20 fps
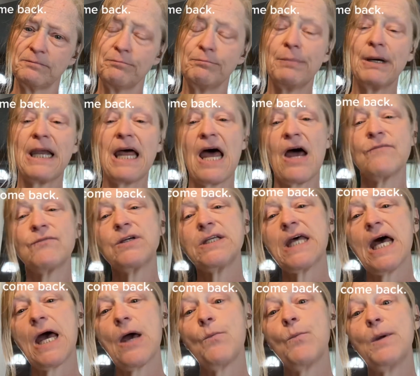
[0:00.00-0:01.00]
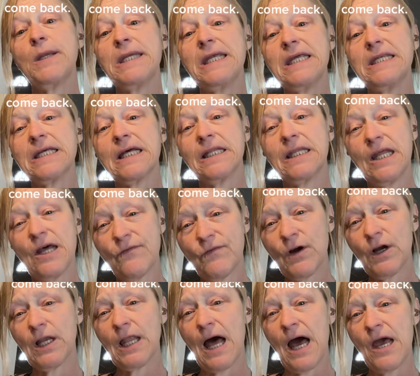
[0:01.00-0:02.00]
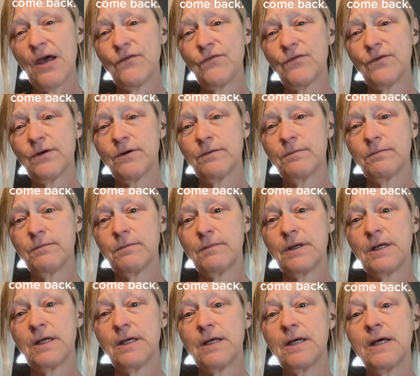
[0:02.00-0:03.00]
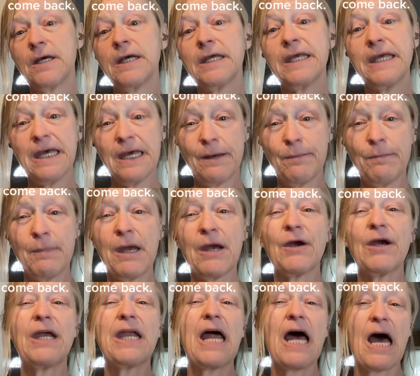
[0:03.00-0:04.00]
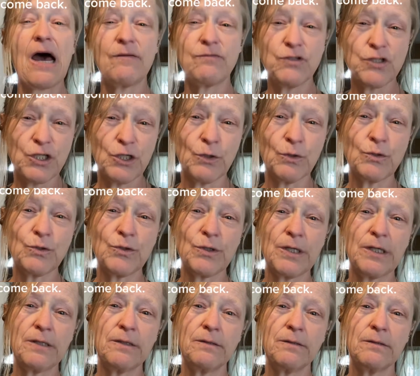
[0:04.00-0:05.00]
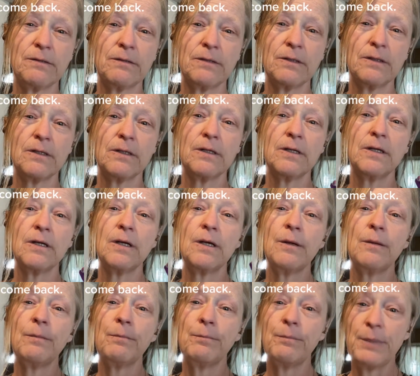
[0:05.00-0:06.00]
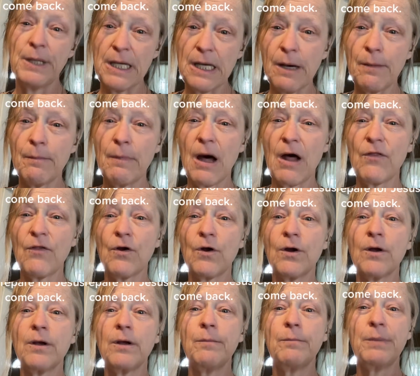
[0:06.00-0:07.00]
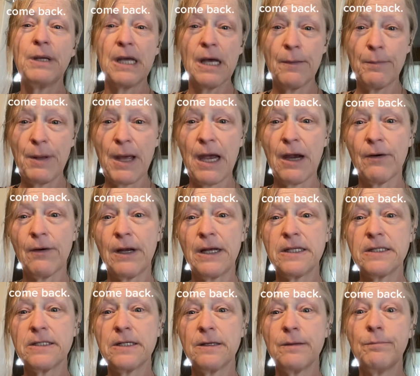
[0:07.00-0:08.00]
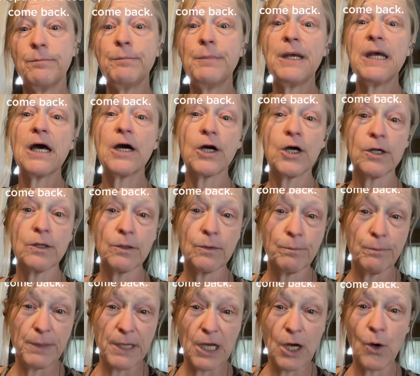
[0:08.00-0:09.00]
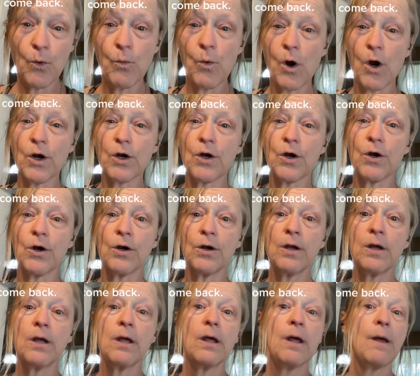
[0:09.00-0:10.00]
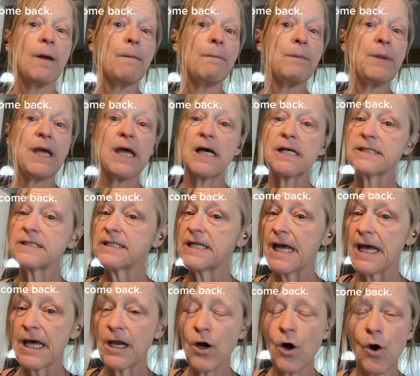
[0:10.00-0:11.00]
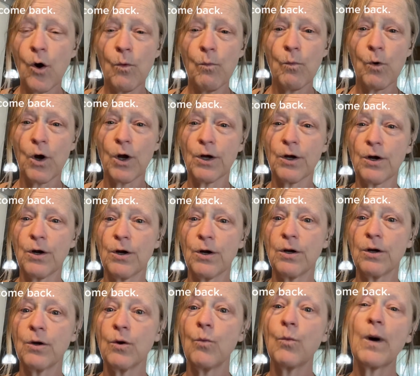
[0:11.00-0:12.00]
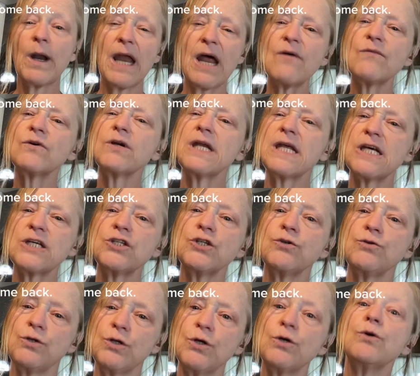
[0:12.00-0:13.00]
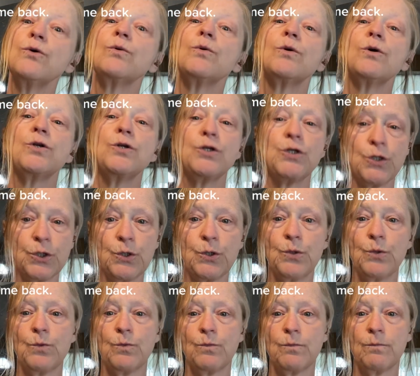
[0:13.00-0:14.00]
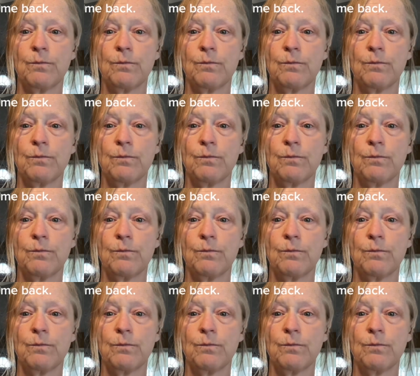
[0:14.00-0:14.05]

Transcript: But every day we need to live our life, get married, have children, be a mother, be a parent, be a, be a worker, be a stay at home worker. Whatever it is you do, do.